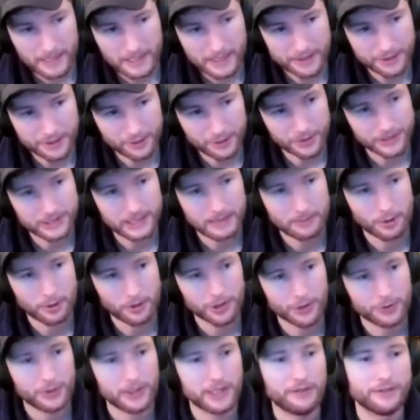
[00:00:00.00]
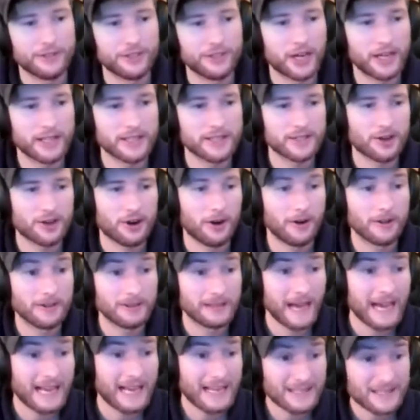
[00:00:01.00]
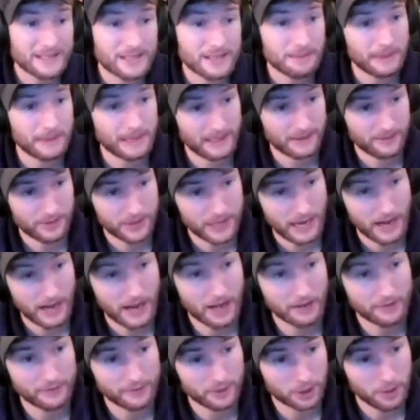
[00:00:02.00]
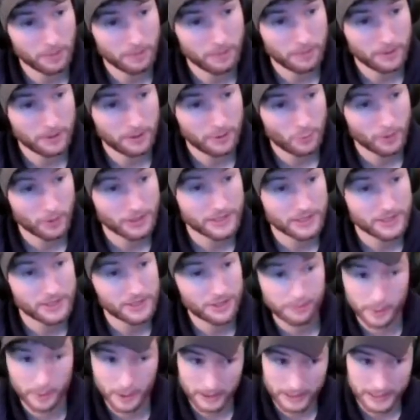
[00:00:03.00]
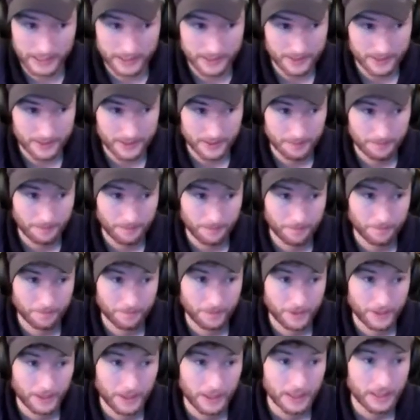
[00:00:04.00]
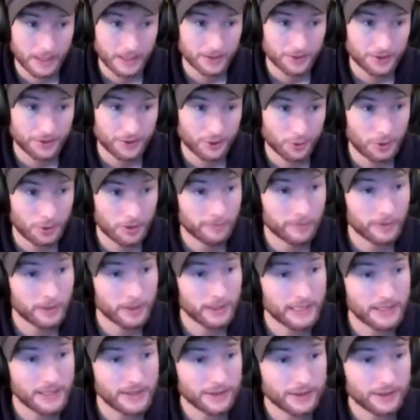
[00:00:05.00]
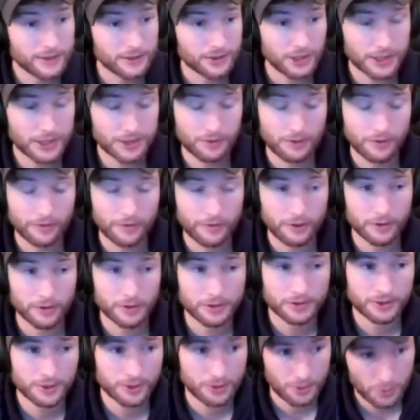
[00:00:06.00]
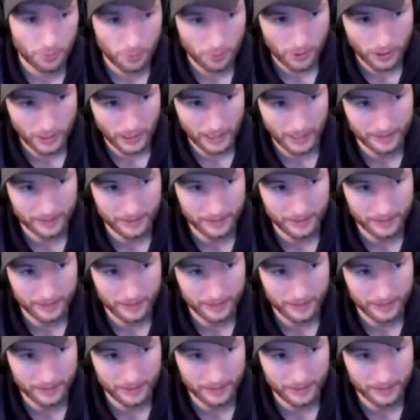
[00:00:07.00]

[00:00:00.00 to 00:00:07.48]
do is I'm going to adjust our last bit of the envelope, which is the release. So the release just refers to the